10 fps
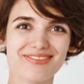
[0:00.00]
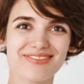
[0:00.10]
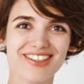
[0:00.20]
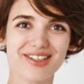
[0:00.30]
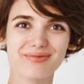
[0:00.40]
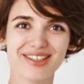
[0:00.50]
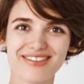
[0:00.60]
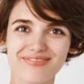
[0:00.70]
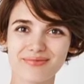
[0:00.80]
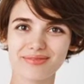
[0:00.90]
to set up
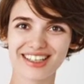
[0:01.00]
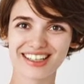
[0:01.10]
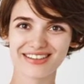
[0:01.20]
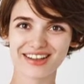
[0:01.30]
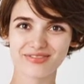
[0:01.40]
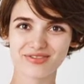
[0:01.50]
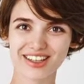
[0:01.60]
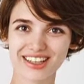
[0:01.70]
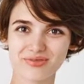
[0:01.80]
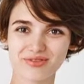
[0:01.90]
NIC VPN on your
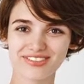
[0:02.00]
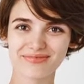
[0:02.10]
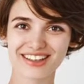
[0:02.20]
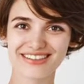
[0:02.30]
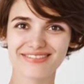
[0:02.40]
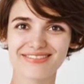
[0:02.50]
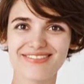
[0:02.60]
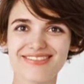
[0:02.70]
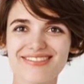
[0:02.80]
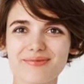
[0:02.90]
Android device.
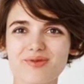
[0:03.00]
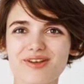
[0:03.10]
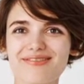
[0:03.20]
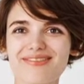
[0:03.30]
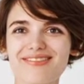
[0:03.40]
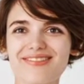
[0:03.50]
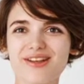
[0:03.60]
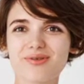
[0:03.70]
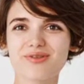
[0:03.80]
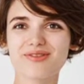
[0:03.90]
Step 1
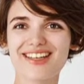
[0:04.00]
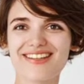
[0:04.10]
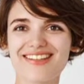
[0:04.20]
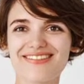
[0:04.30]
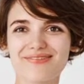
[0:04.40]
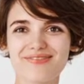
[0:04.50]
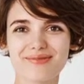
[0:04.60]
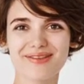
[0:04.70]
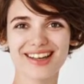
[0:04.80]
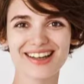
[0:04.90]
Download NIC
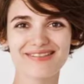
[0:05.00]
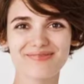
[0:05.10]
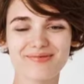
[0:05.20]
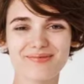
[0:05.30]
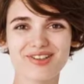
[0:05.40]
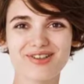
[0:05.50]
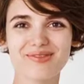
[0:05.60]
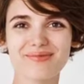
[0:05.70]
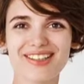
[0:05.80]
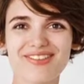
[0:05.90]
VPN from the
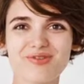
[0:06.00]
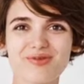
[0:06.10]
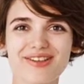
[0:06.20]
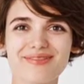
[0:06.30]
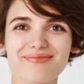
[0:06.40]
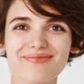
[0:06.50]
Google Play Store.